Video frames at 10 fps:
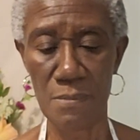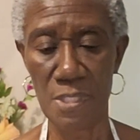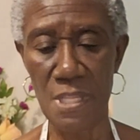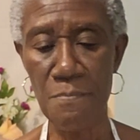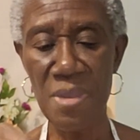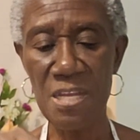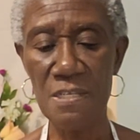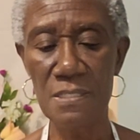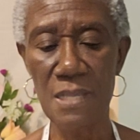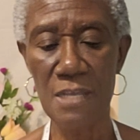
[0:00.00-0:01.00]
the
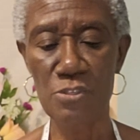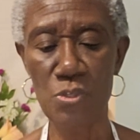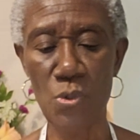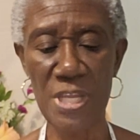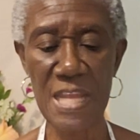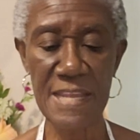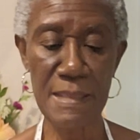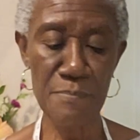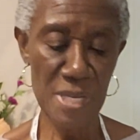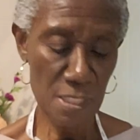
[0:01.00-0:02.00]
middle. I'll sew it at
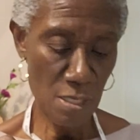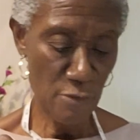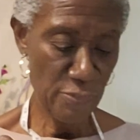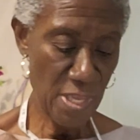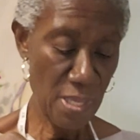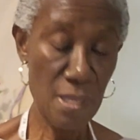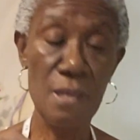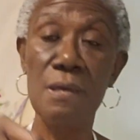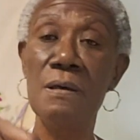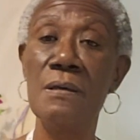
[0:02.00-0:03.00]
the middle of
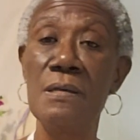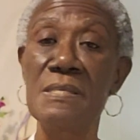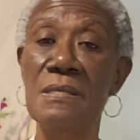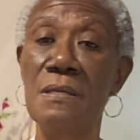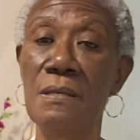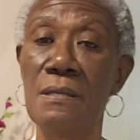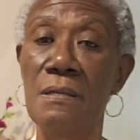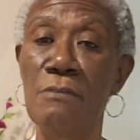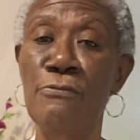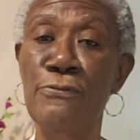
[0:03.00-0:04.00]
the
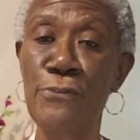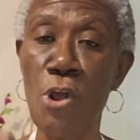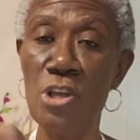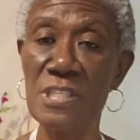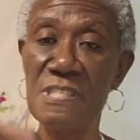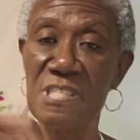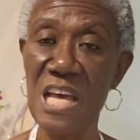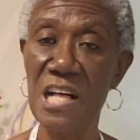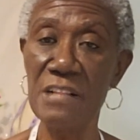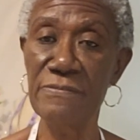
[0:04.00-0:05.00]
front
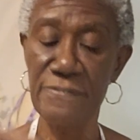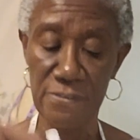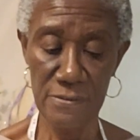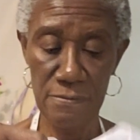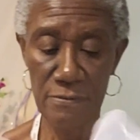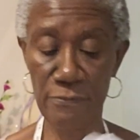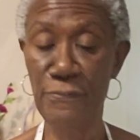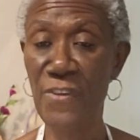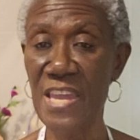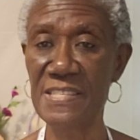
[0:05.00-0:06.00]
self
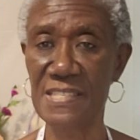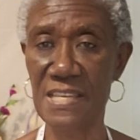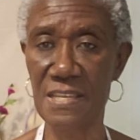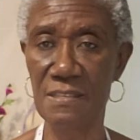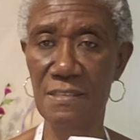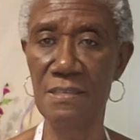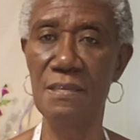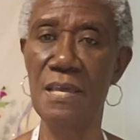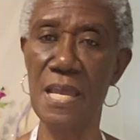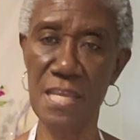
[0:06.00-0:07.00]
facing,
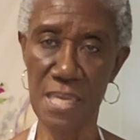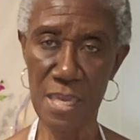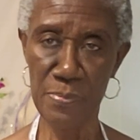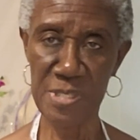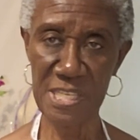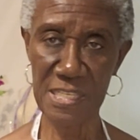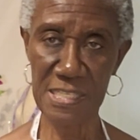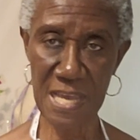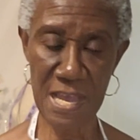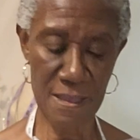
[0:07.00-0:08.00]
and it keeps it
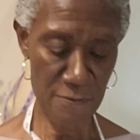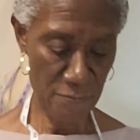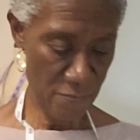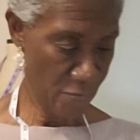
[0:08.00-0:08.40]
down.